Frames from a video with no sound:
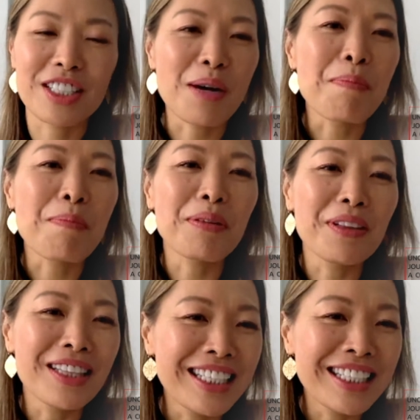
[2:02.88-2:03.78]

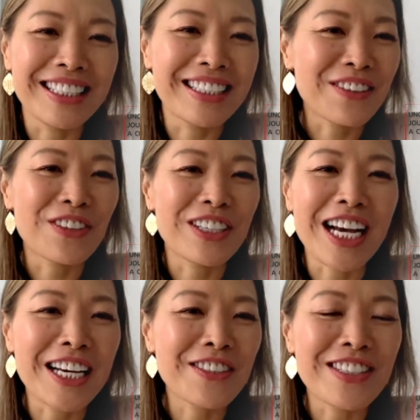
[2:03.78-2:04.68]
completely different,
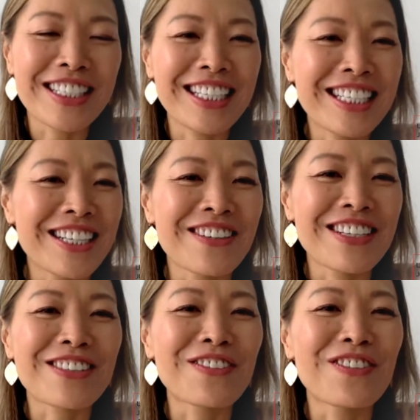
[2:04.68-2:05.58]
180
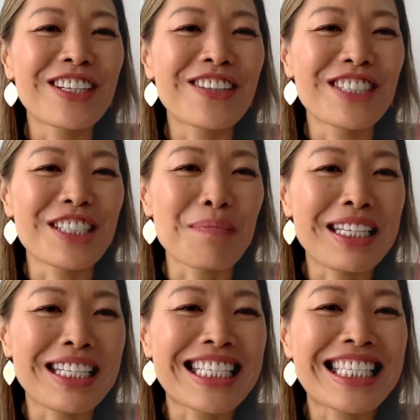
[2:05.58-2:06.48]
degrees from what it was a
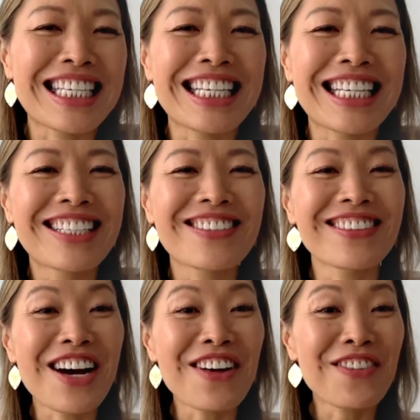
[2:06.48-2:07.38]
B2C. So
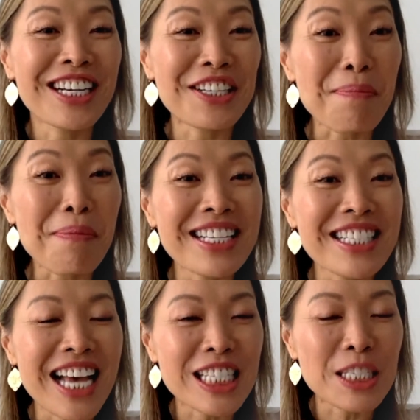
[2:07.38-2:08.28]
now we're an enterprise
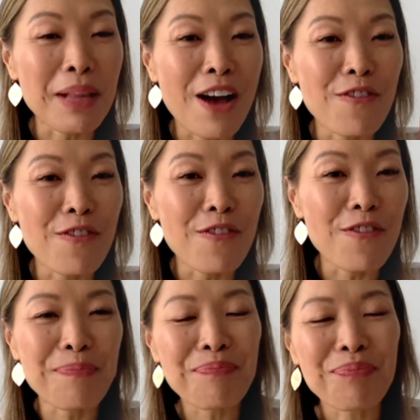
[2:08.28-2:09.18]
SaaS
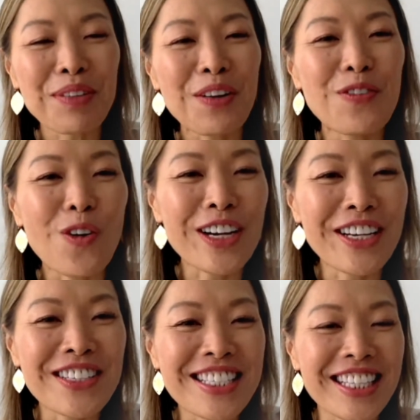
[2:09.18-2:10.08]
platform.
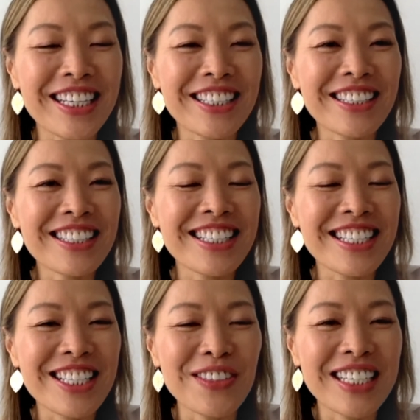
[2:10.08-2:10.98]
4 years later,
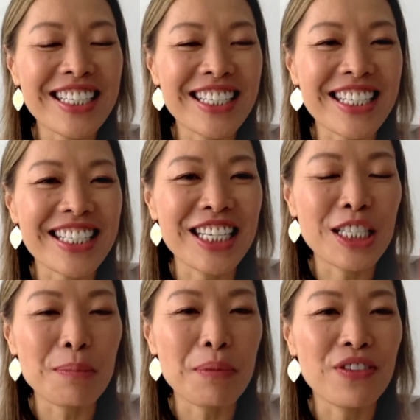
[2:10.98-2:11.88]
since
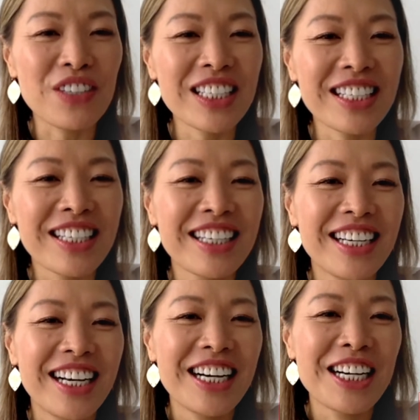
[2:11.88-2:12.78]
2016's pivot,
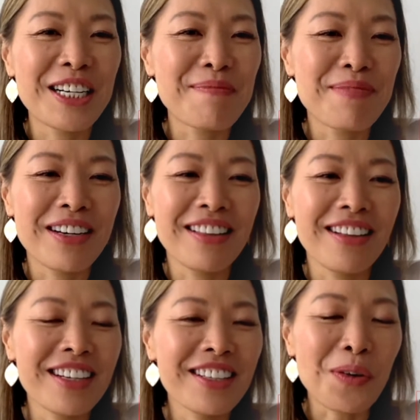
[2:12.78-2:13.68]
a
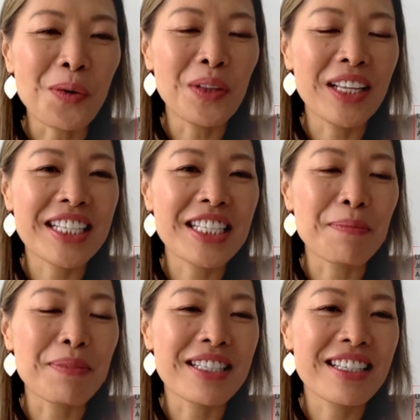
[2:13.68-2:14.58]
lot of the old legacy
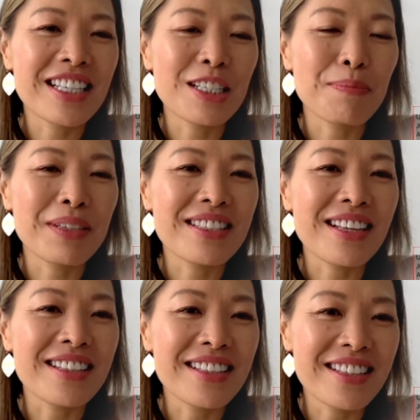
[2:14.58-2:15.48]
business has been
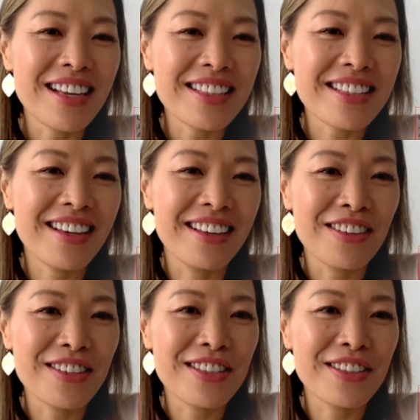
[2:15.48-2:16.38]
sunset and
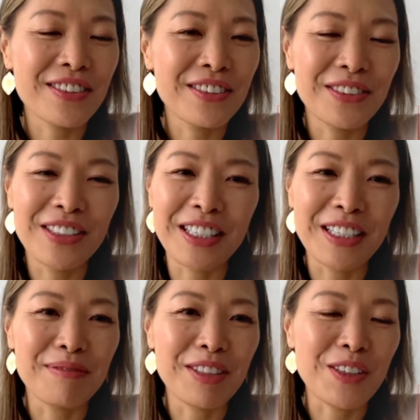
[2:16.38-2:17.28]

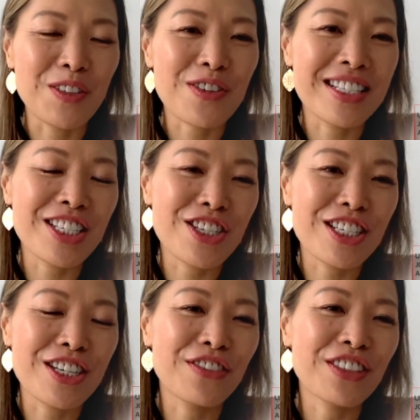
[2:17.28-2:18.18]
also
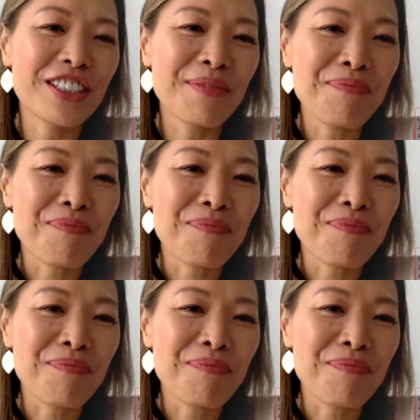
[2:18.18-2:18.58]
transitioned over.